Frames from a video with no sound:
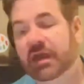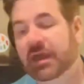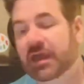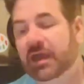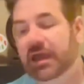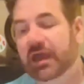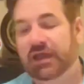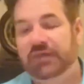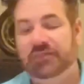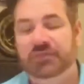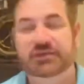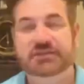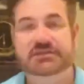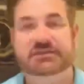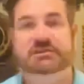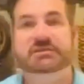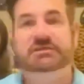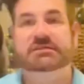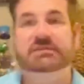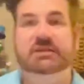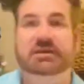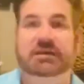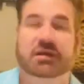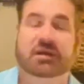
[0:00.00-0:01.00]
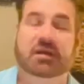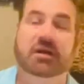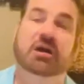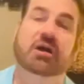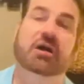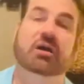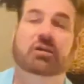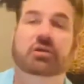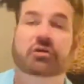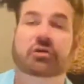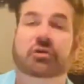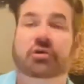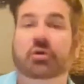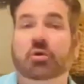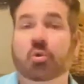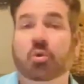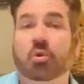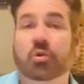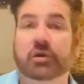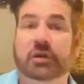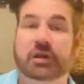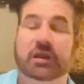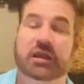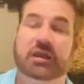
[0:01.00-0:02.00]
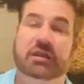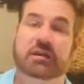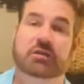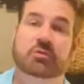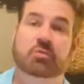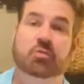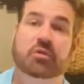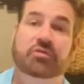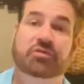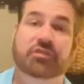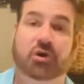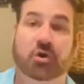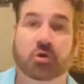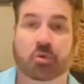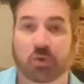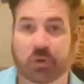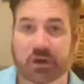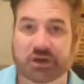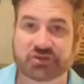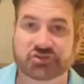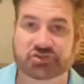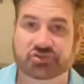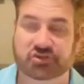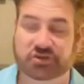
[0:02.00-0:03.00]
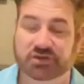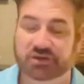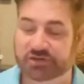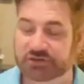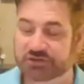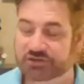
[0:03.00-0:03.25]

and the stick color coordinated with a question.